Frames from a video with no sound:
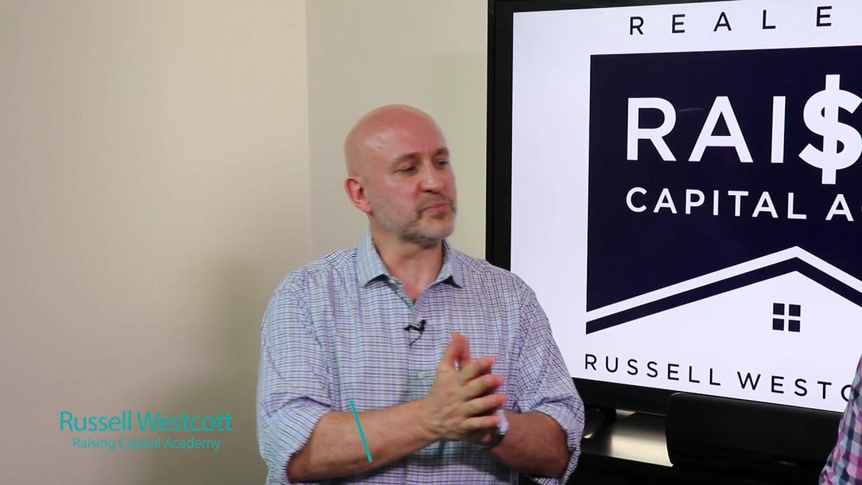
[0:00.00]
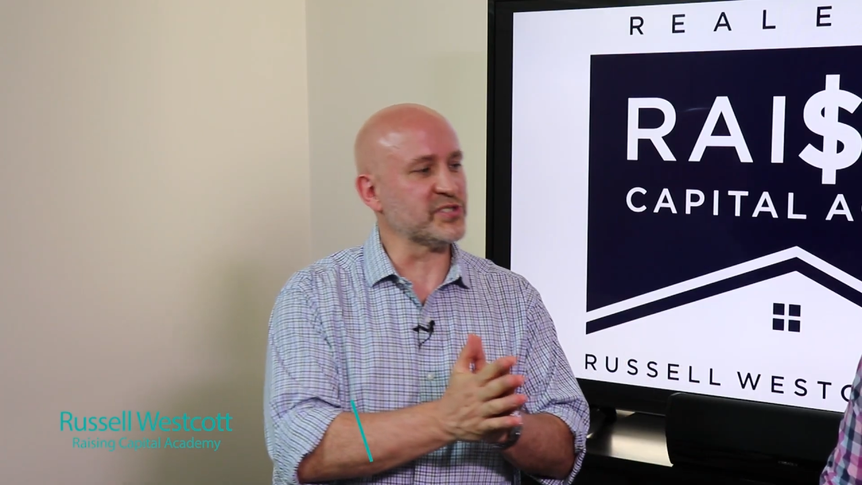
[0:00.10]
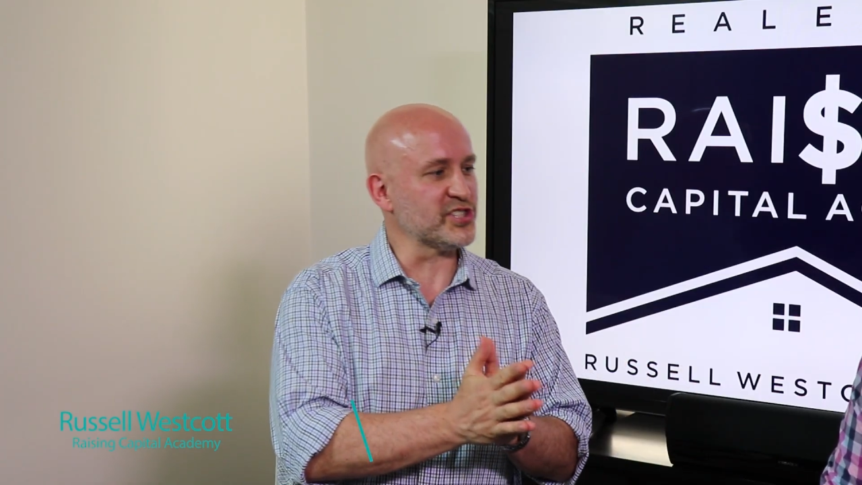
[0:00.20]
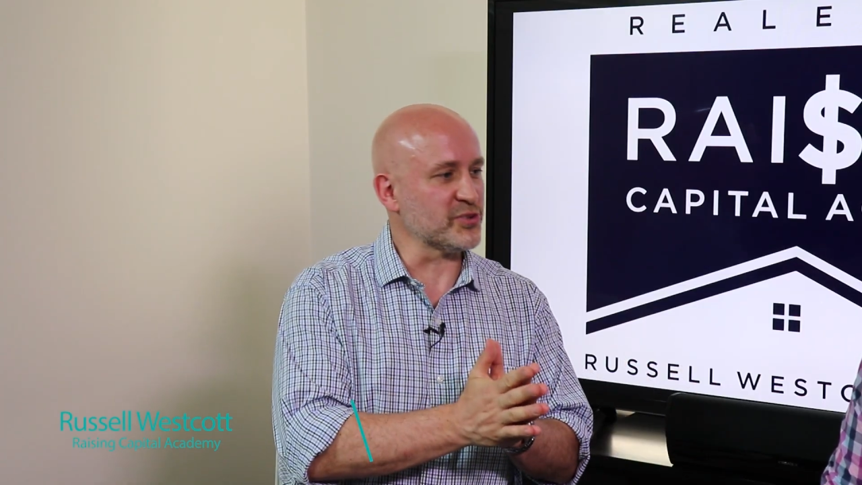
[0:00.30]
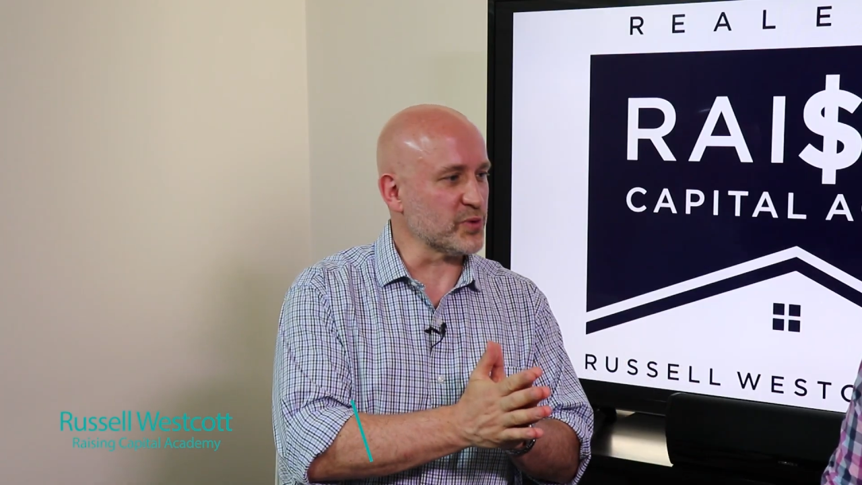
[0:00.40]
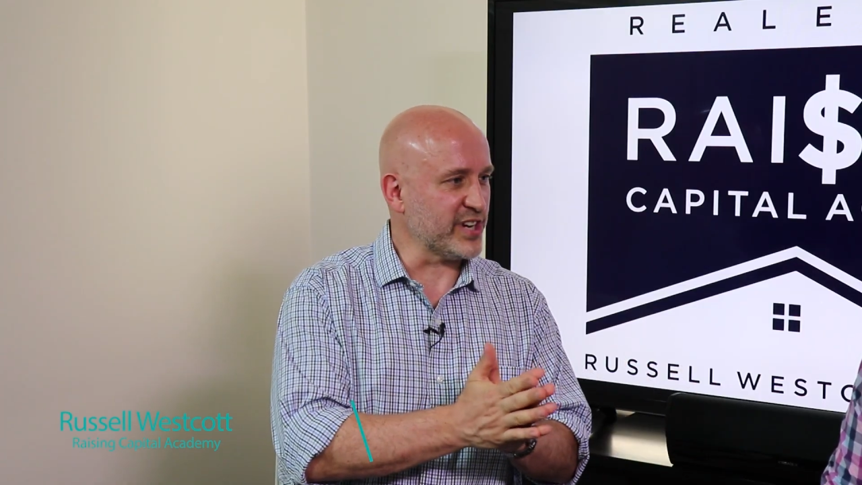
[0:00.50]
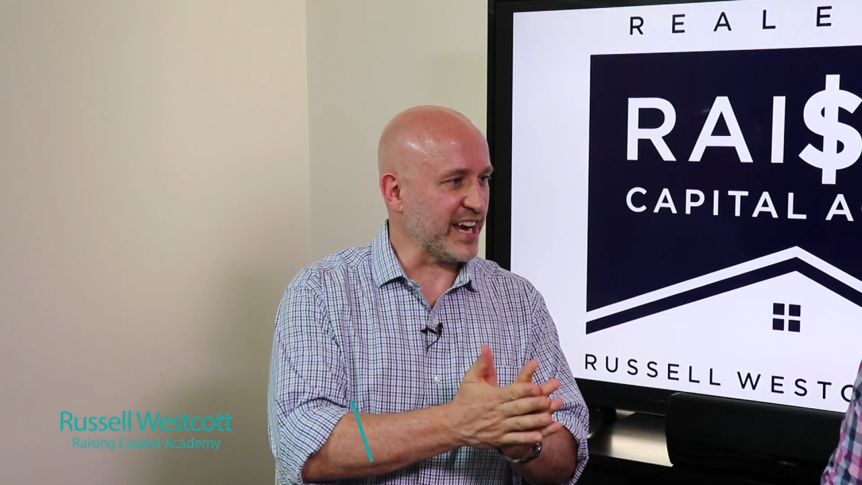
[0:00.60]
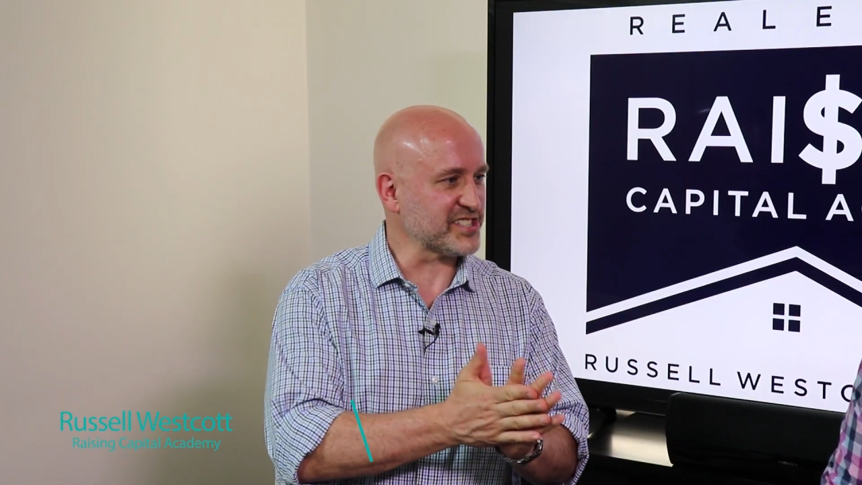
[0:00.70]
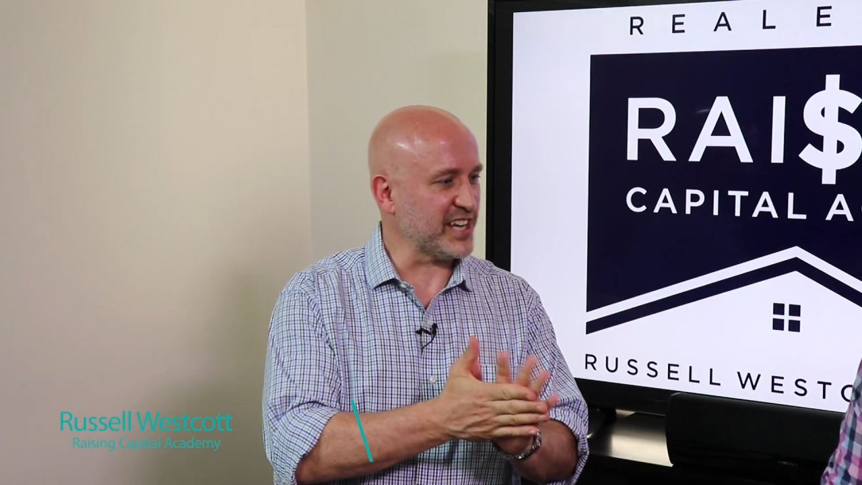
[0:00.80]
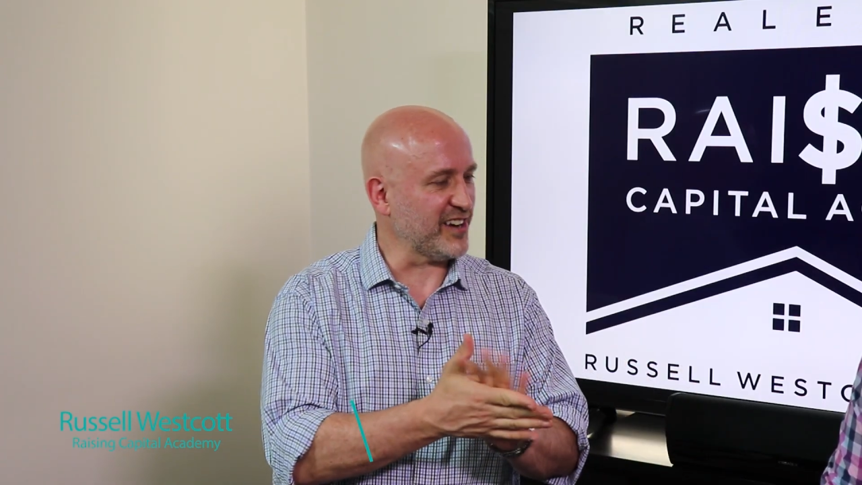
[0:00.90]
position where you
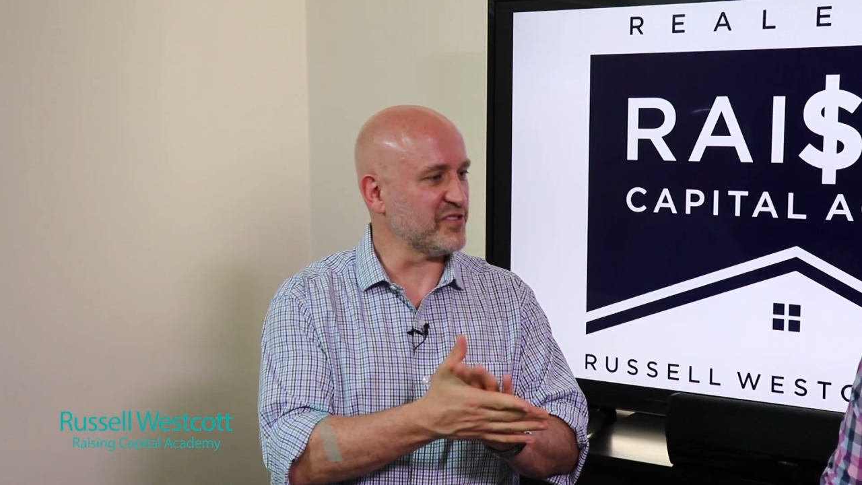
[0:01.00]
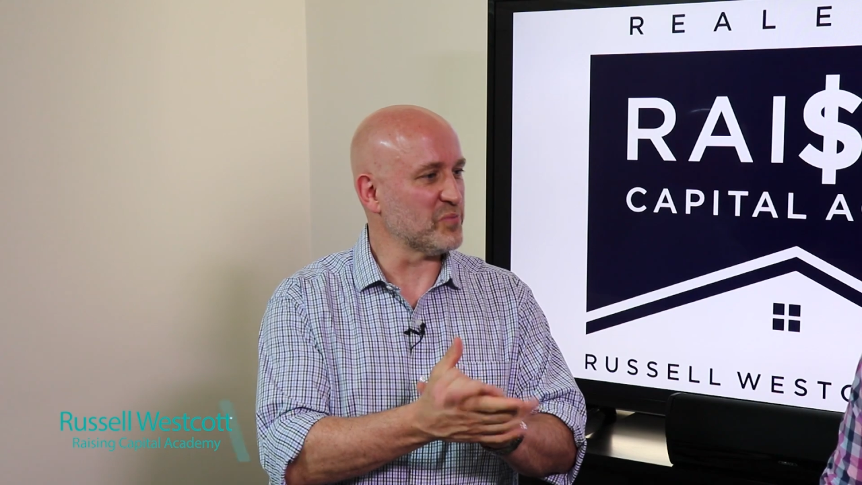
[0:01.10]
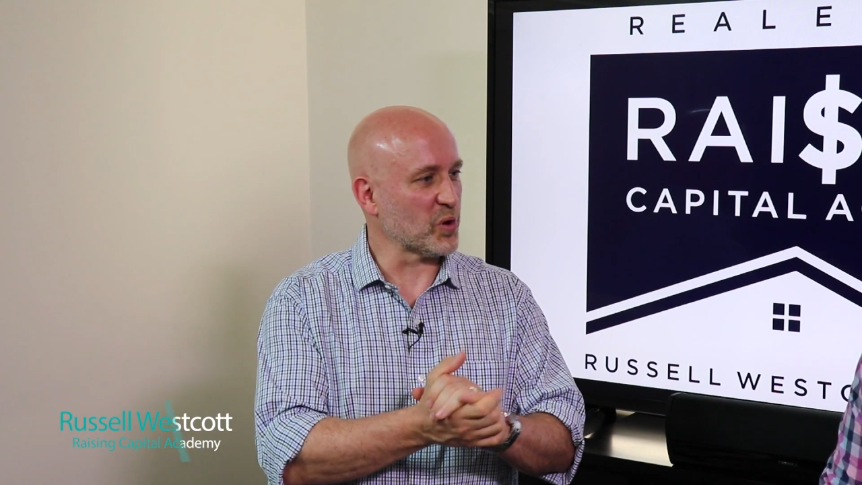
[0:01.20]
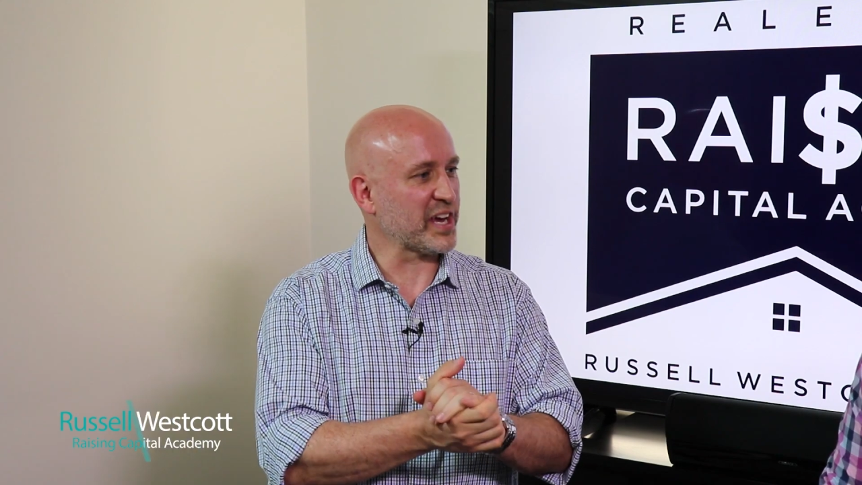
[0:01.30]
actually have more